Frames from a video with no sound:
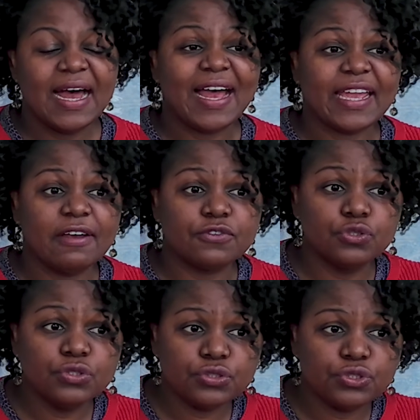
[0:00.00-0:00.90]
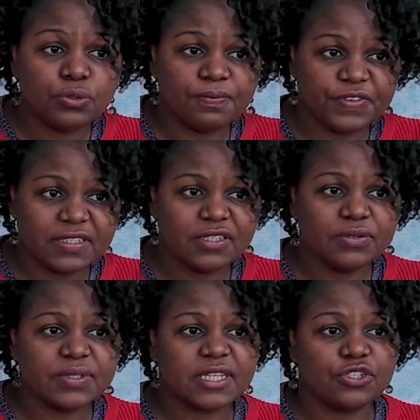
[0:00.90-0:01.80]
I have 2 YouTube
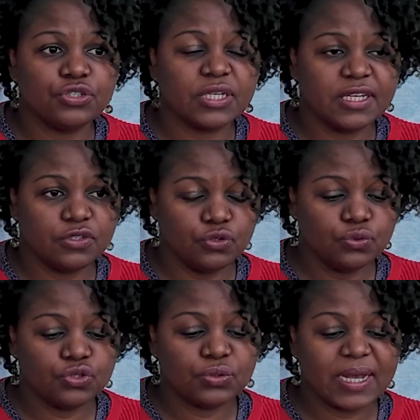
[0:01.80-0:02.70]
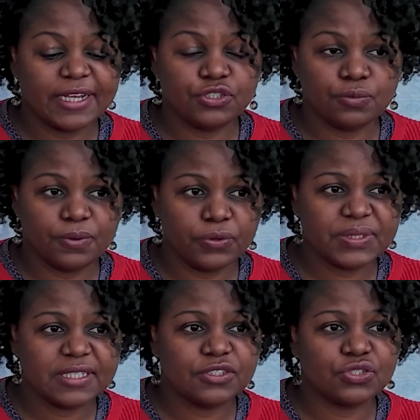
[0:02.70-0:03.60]
videos that you can use to guide your process.